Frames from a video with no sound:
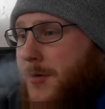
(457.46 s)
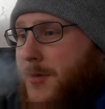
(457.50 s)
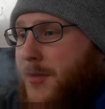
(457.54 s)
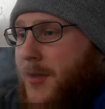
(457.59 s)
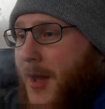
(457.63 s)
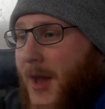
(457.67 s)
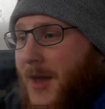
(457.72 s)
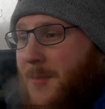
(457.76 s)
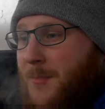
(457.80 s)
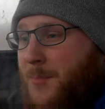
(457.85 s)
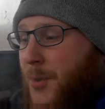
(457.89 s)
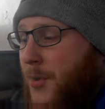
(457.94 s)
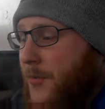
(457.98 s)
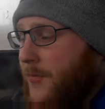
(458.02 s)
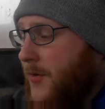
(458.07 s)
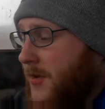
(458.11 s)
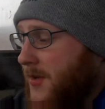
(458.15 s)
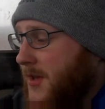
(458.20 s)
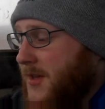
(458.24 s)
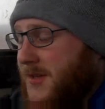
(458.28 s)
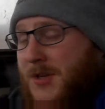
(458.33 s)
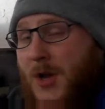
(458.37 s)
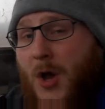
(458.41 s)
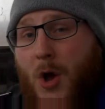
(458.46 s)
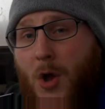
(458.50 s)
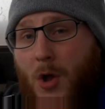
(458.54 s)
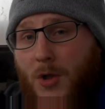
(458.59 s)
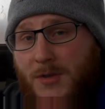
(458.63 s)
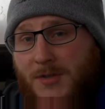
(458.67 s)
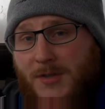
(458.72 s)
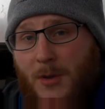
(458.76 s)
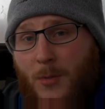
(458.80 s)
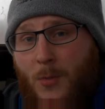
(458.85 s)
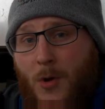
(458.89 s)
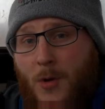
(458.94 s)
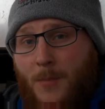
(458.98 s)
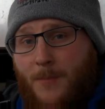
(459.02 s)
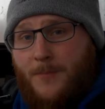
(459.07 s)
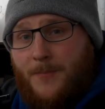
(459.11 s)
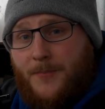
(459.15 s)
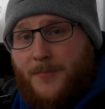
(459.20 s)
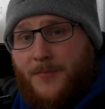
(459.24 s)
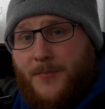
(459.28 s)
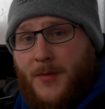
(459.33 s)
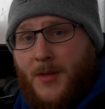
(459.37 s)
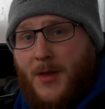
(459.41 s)
I can puff on it as hard as I want
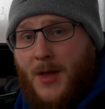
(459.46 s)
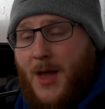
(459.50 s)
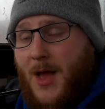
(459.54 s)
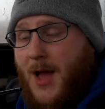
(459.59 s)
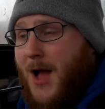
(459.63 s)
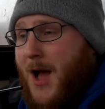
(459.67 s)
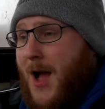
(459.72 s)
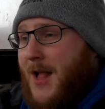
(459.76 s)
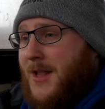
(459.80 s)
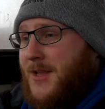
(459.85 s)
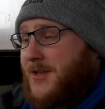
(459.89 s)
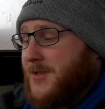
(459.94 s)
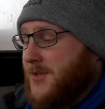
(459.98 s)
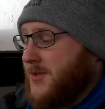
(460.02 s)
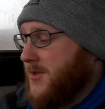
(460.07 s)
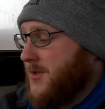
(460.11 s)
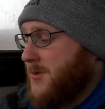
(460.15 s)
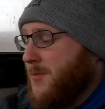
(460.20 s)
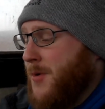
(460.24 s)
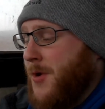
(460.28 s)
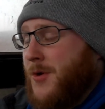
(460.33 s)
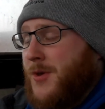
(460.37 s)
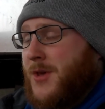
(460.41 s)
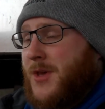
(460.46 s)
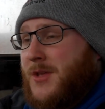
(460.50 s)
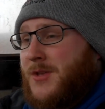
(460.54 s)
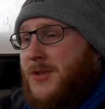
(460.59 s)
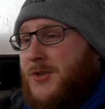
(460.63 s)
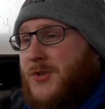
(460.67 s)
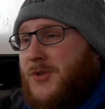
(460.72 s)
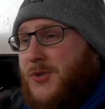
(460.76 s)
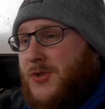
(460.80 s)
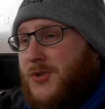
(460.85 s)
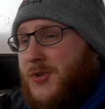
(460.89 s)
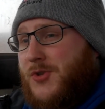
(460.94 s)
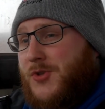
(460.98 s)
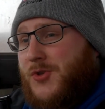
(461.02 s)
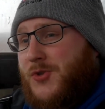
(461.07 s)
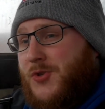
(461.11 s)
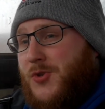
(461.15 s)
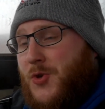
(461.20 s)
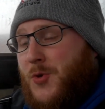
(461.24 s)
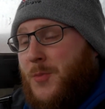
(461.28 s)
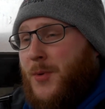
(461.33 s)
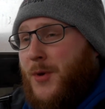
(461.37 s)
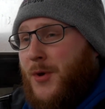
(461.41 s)
and it's smoking
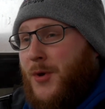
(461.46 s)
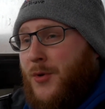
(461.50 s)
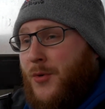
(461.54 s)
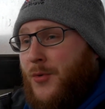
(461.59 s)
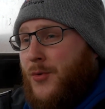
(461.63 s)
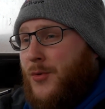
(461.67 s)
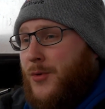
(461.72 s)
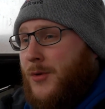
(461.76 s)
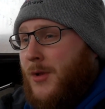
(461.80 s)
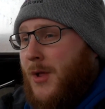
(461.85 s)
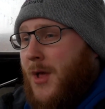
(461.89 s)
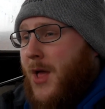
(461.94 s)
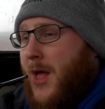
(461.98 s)
super cool.